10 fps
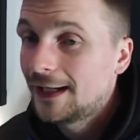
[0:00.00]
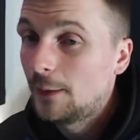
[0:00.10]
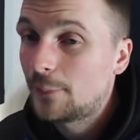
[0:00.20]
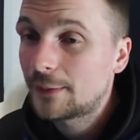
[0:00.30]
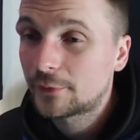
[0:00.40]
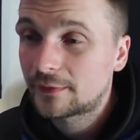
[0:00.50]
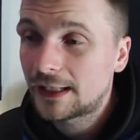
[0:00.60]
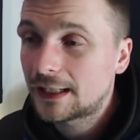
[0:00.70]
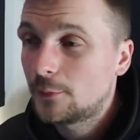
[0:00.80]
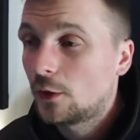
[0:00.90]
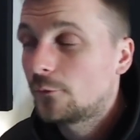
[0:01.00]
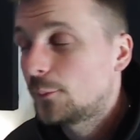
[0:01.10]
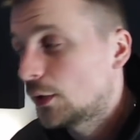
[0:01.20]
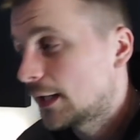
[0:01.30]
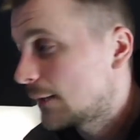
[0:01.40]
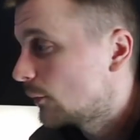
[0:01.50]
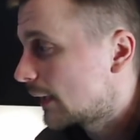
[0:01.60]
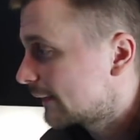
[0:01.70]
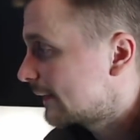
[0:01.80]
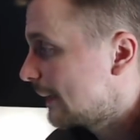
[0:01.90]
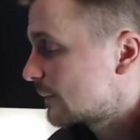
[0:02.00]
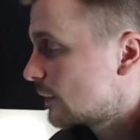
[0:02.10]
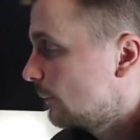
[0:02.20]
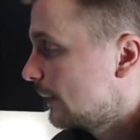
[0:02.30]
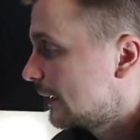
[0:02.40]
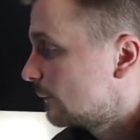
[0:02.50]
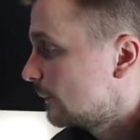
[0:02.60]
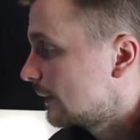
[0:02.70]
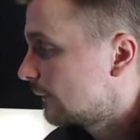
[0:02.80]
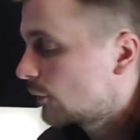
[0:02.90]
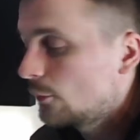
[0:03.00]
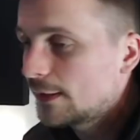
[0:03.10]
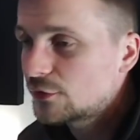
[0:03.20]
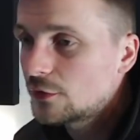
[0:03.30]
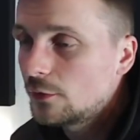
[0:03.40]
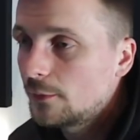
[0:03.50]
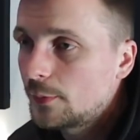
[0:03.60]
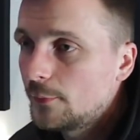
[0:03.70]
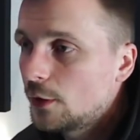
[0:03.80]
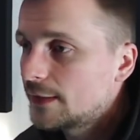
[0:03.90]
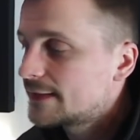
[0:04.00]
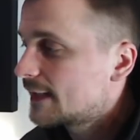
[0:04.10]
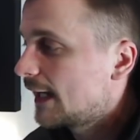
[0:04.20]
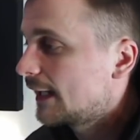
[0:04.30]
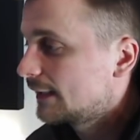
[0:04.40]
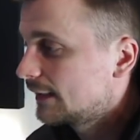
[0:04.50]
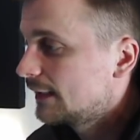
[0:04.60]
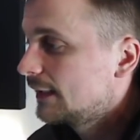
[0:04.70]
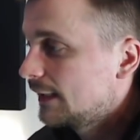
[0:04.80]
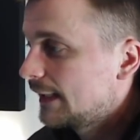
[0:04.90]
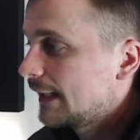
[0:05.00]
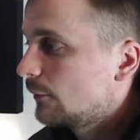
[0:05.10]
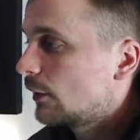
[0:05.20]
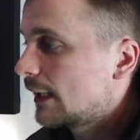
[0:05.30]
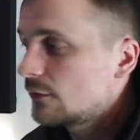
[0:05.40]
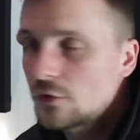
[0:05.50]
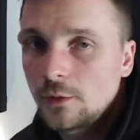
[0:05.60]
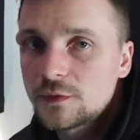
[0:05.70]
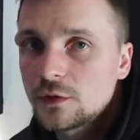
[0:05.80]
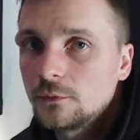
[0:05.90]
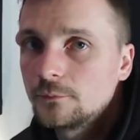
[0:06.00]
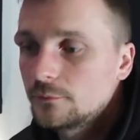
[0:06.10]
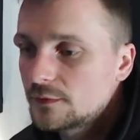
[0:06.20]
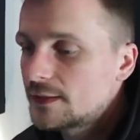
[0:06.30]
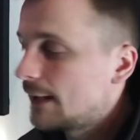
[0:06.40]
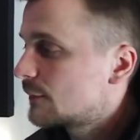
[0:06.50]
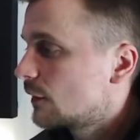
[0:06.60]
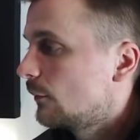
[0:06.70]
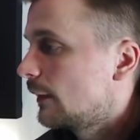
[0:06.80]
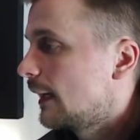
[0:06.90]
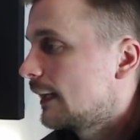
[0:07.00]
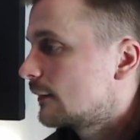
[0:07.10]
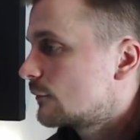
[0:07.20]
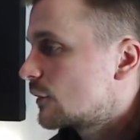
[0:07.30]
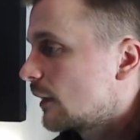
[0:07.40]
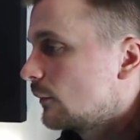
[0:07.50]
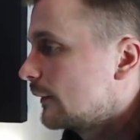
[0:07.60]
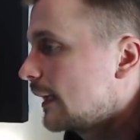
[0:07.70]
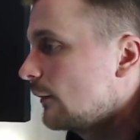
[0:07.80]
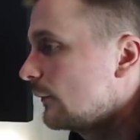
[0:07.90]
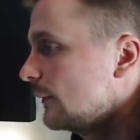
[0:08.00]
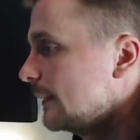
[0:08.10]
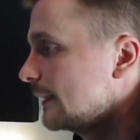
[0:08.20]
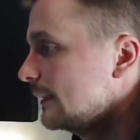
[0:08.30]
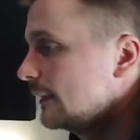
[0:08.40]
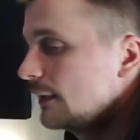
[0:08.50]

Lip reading: And people slag him off, but he will get snapped up, believe me. If you imagine you're a promoted side, he will get chopped up, snapped up without a shadow of a doubt for me.